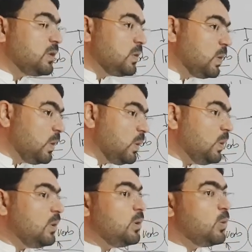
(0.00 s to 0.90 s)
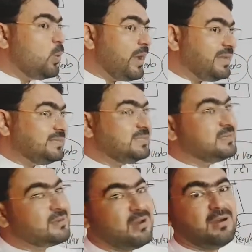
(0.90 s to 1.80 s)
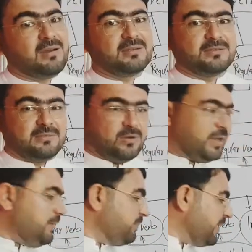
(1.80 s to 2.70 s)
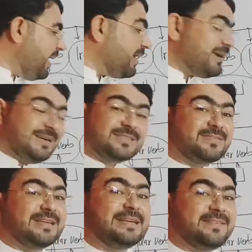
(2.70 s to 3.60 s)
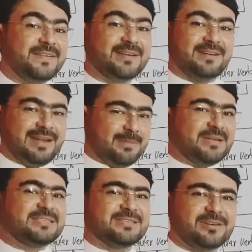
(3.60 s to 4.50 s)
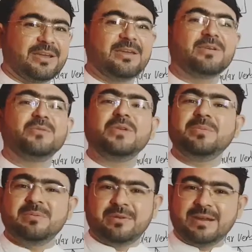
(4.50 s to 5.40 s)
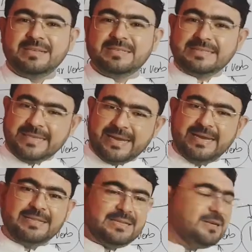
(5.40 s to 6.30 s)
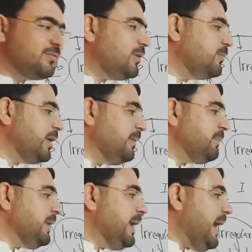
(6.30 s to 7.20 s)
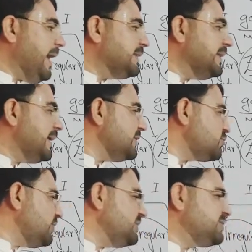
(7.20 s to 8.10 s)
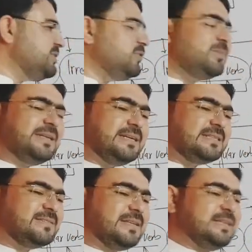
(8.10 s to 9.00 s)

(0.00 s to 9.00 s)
go, went, gone. Okay, or it's very difficult a bit. Okay, when we memorize the second and third form. Okay, and the last one is zero mean it's very